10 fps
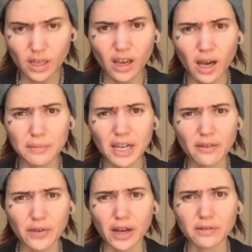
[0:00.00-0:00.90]
that I
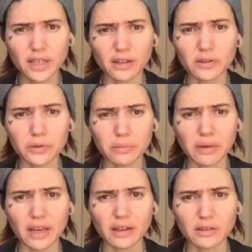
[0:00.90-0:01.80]
found, and
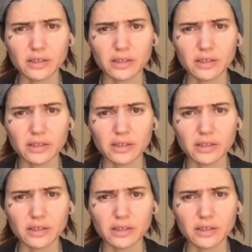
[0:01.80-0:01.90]
glutamate,